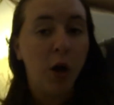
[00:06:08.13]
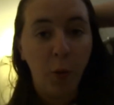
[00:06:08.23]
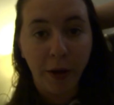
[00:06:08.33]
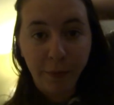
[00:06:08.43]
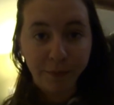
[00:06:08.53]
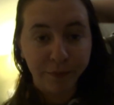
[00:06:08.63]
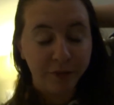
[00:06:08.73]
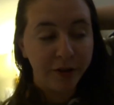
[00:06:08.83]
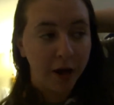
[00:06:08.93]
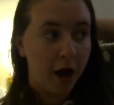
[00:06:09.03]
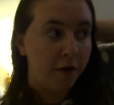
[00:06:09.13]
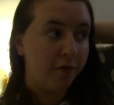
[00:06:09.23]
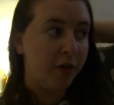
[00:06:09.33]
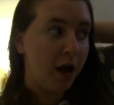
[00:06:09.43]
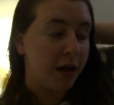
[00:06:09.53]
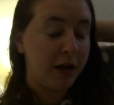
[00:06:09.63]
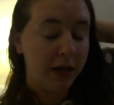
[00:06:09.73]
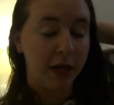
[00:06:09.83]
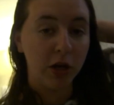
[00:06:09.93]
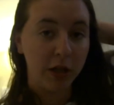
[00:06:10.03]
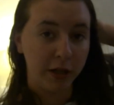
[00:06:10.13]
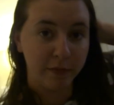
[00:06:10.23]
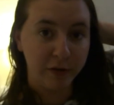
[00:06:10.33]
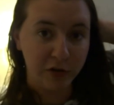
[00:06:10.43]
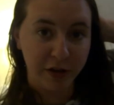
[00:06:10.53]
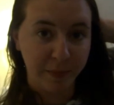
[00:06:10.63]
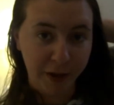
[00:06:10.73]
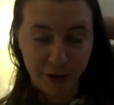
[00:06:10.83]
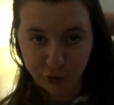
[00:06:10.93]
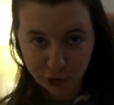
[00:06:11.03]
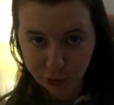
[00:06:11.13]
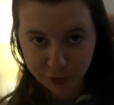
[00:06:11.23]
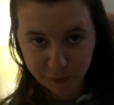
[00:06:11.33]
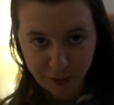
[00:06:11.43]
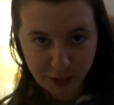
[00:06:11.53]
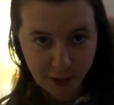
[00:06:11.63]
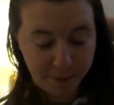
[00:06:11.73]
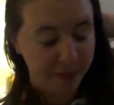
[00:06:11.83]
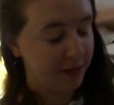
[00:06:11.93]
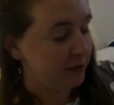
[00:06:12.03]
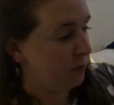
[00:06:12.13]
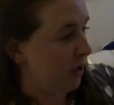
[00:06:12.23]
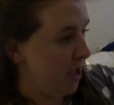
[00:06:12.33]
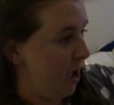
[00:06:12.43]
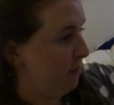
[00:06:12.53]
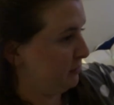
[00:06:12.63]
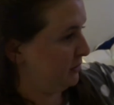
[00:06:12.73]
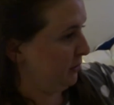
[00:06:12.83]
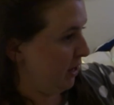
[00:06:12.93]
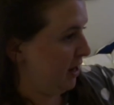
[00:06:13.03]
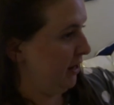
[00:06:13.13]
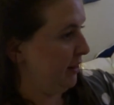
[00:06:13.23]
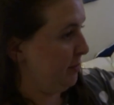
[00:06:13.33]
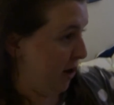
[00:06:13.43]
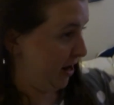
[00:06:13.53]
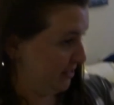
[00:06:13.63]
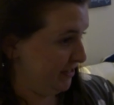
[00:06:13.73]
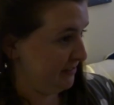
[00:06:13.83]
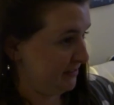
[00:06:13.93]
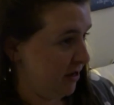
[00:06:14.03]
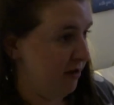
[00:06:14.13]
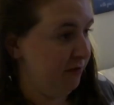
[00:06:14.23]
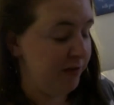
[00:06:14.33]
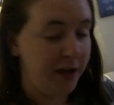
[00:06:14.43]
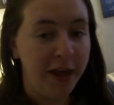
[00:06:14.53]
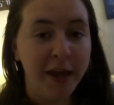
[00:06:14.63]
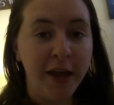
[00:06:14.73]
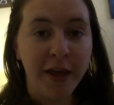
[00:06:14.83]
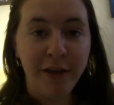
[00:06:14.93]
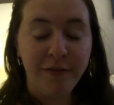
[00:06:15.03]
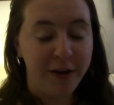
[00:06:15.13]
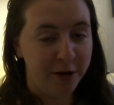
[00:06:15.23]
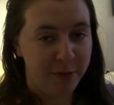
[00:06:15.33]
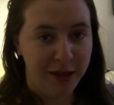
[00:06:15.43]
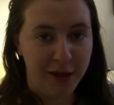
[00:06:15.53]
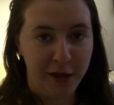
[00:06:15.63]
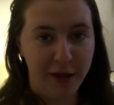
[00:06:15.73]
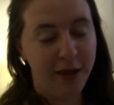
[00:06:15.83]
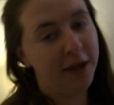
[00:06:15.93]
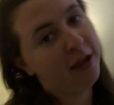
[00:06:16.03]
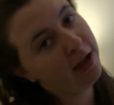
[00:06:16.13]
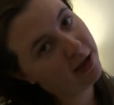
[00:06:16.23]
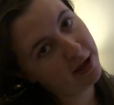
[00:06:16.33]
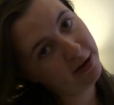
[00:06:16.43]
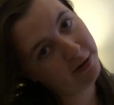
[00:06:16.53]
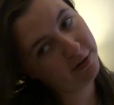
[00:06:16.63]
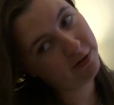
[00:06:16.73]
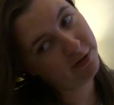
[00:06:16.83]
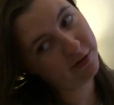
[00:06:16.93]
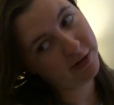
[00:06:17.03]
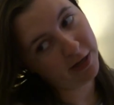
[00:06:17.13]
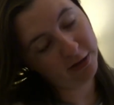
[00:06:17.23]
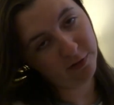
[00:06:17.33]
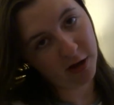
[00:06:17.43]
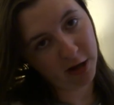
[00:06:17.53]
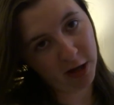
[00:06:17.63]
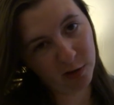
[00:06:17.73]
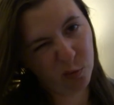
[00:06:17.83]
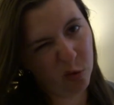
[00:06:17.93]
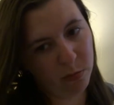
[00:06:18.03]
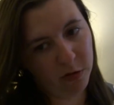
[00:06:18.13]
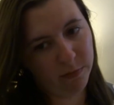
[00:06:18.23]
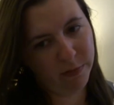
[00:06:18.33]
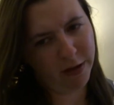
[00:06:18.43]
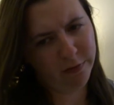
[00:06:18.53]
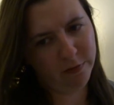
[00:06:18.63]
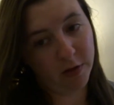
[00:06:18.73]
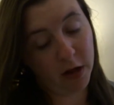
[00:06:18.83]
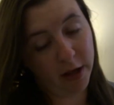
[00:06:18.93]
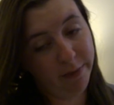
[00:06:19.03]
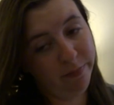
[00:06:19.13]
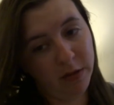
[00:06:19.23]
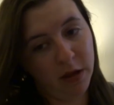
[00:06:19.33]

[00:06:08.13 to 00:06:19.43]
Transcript: Well, did not vlog nearly as much as I planned to this weekend, but that's okay. I'm still getting in the practice of video making and daily vlogging, normal life vlogging.